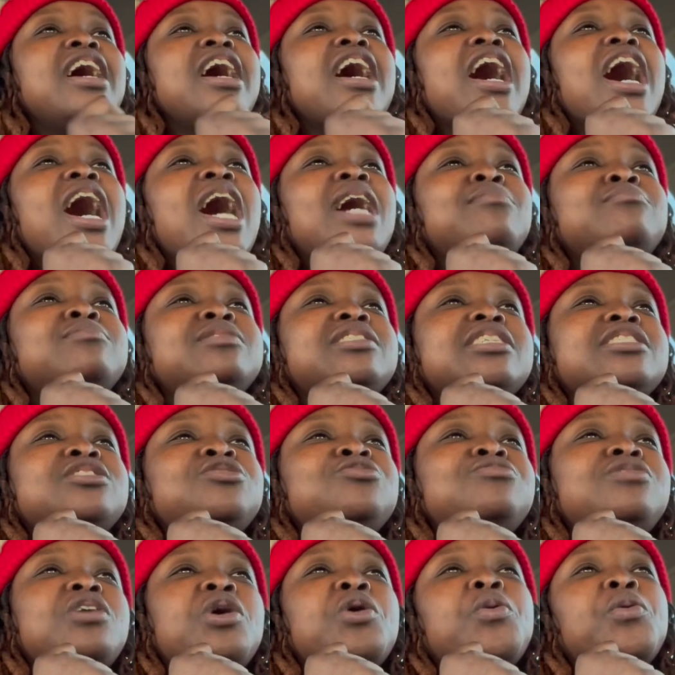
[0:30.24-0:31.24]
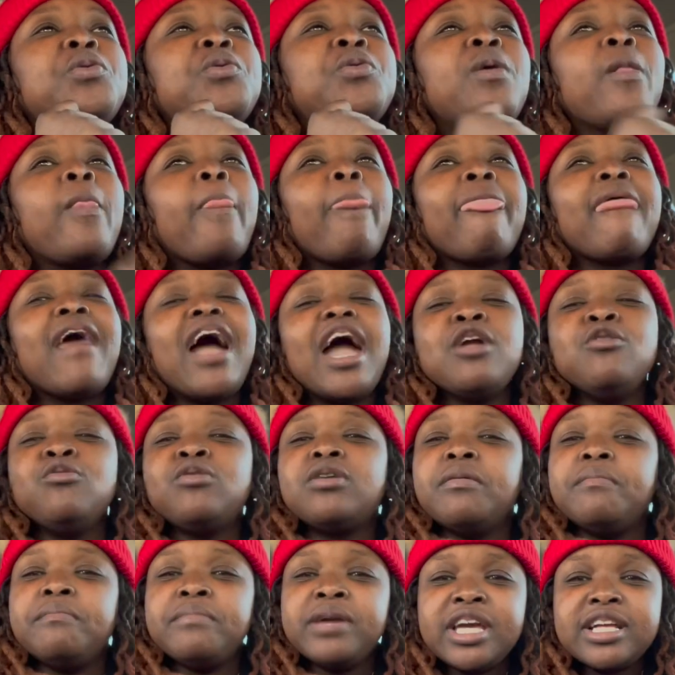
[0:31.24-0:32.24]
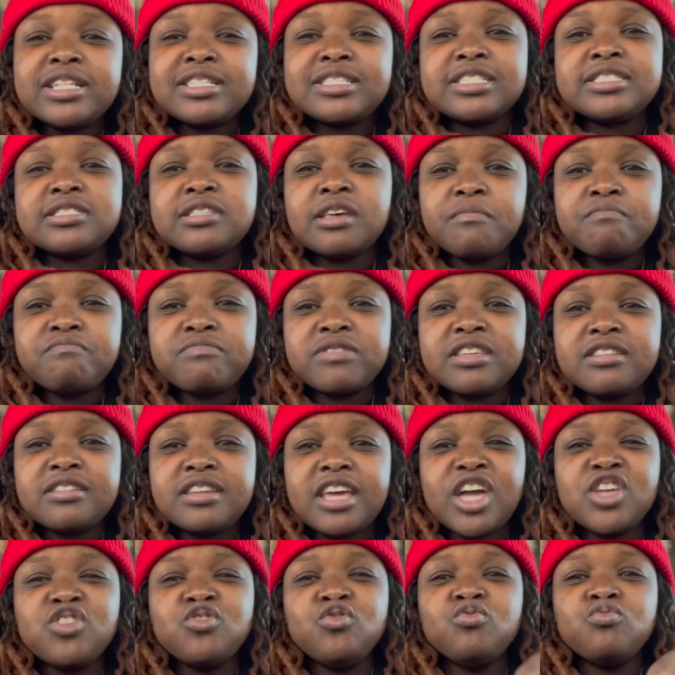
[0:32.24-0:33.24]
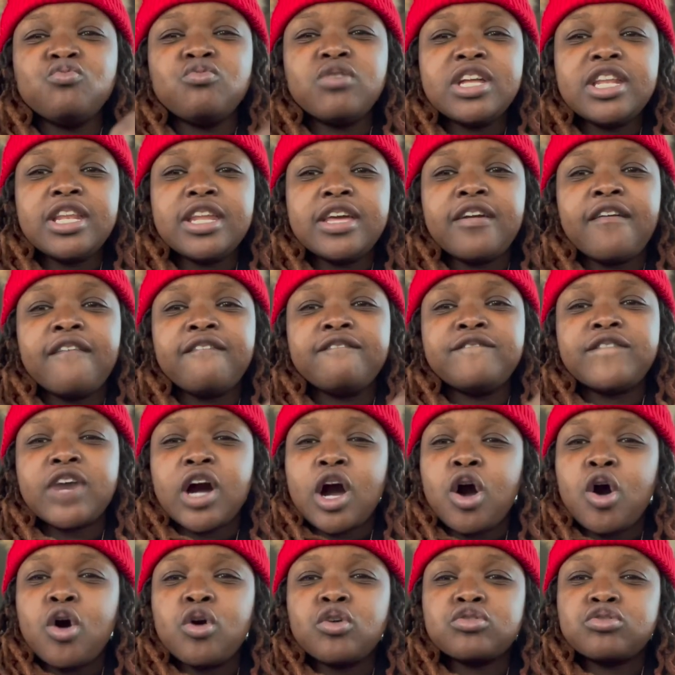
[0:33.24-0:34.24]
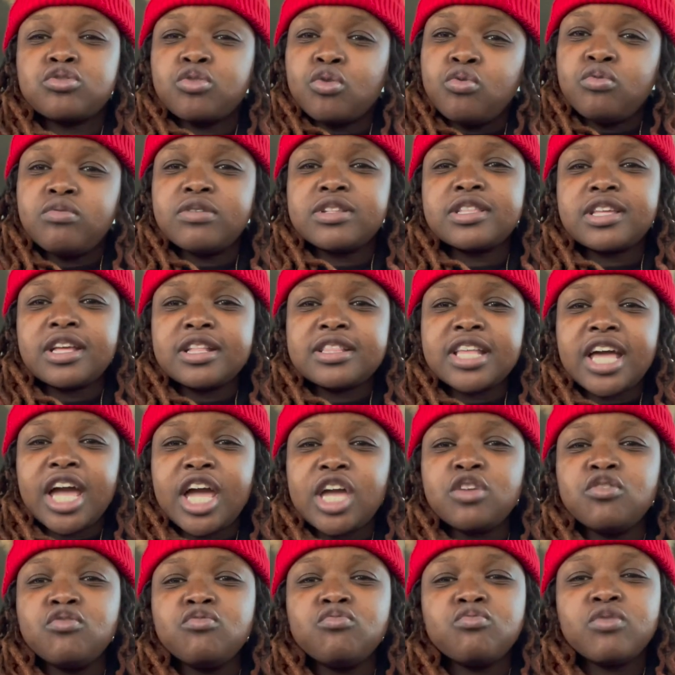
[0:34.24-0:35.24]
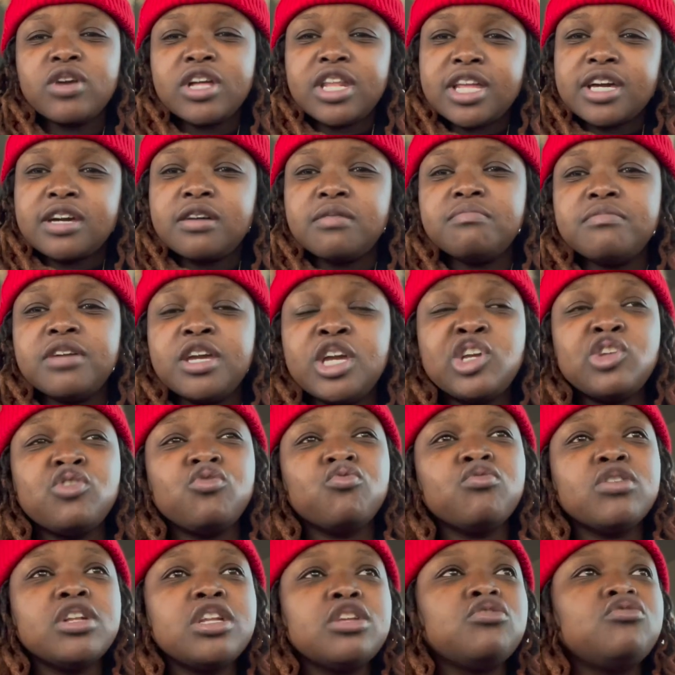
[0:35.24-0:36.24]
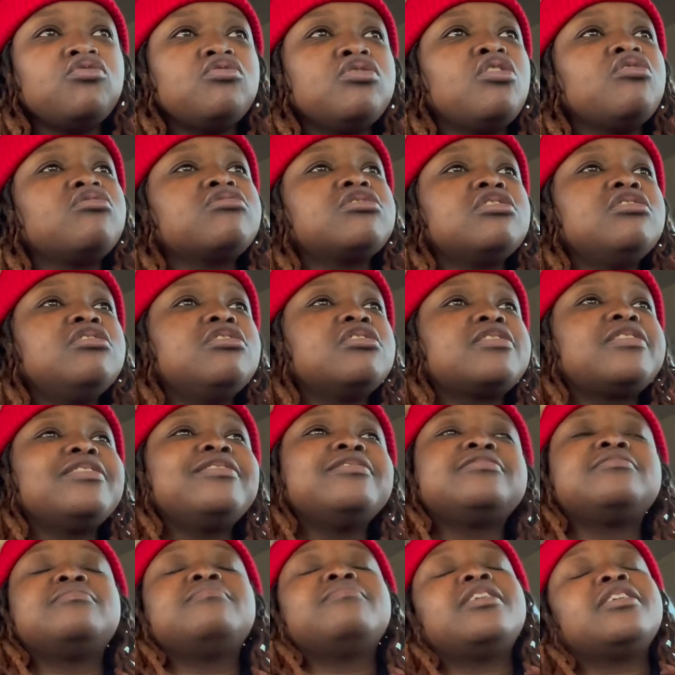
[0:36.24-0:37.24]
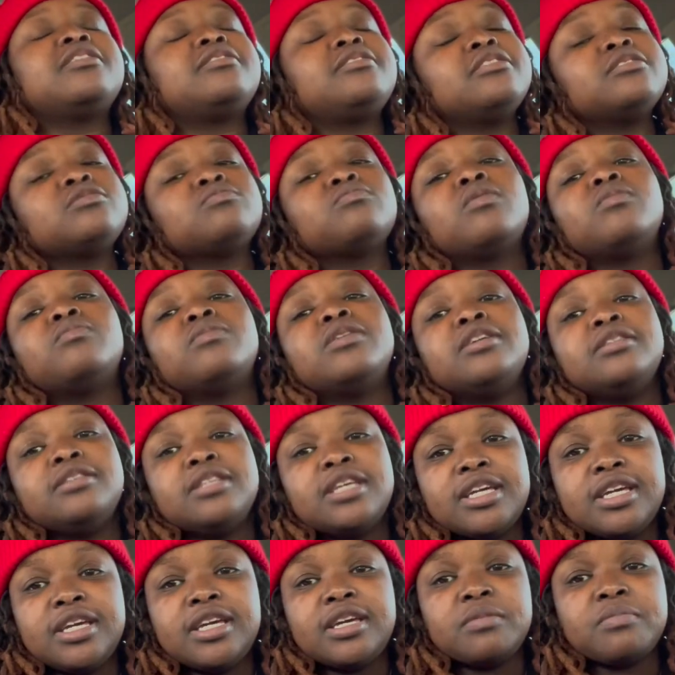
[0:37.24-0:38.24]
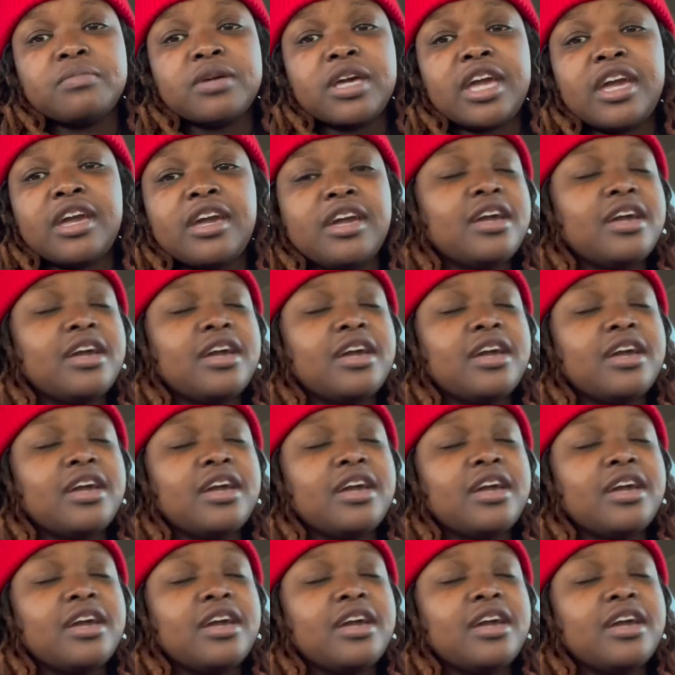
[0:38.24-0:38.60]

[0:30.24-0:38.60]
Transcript: I'm just, you know, how you commit to something and you really fall through with that thing. You really commit. You really do your thug thistle, man. That's what we did, man.